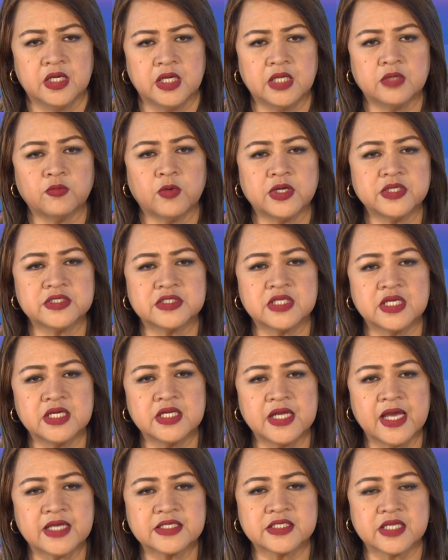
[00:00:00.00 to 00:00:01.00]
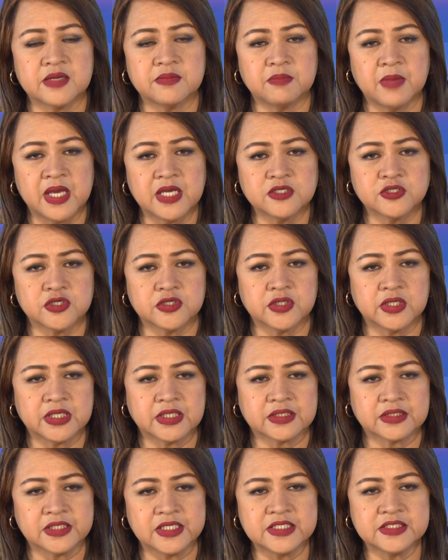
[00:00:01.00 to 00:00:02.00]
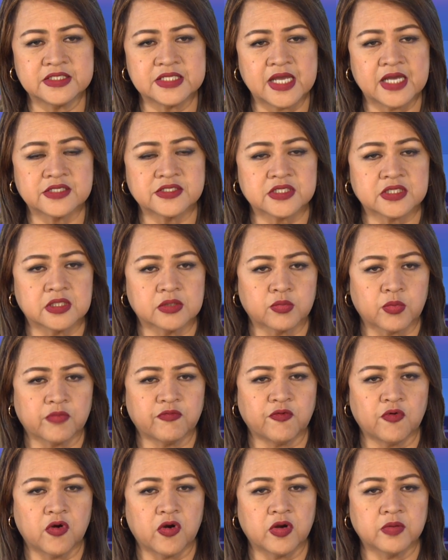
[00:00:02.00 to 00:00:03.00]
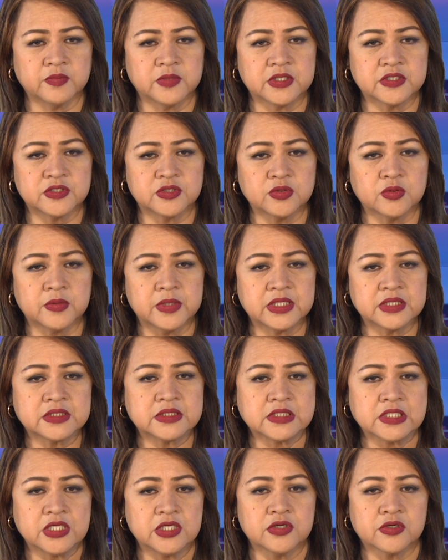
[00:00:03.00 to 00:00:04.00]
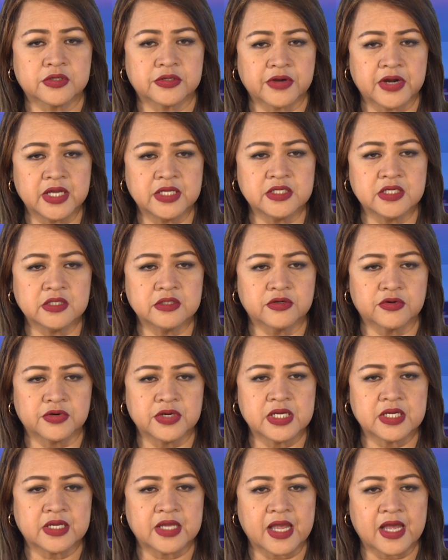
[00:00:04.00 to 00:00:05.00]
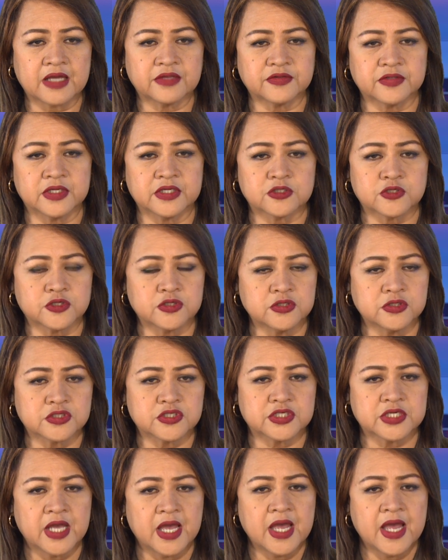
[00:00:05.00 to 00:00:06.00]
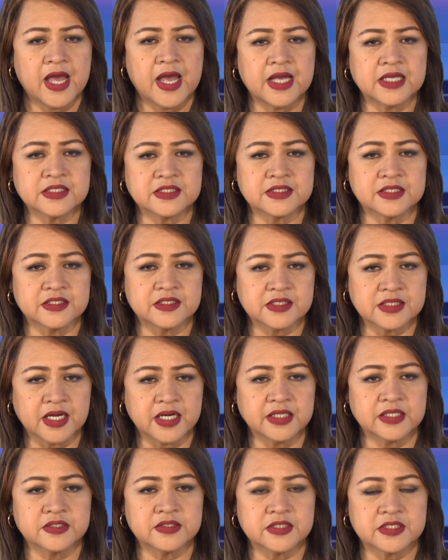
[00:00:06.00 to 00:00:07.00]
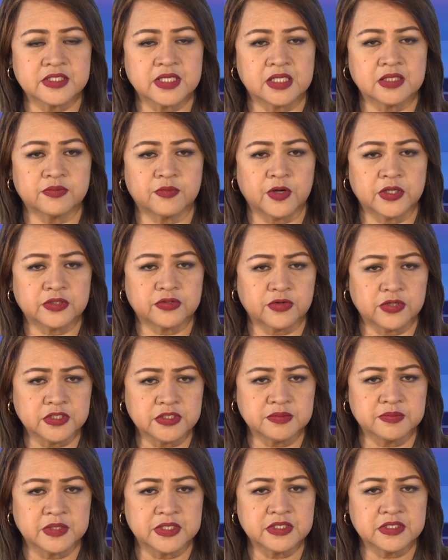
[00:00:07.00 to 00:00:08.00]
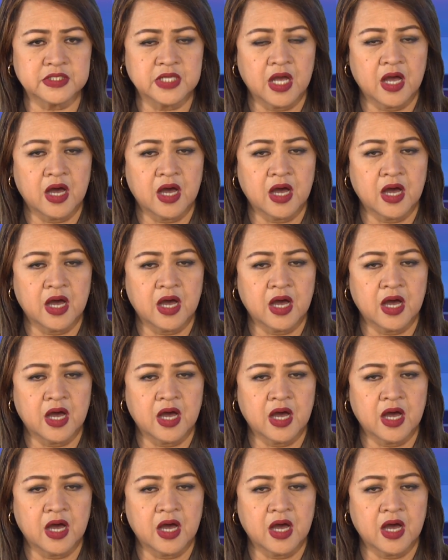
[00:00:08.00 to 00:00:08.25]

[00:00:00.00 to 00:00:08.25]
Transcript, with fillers: In what is seen as a major ecclesiastical reform, the Ukrainian Greek Catholic Church has decided to celebrate Christmas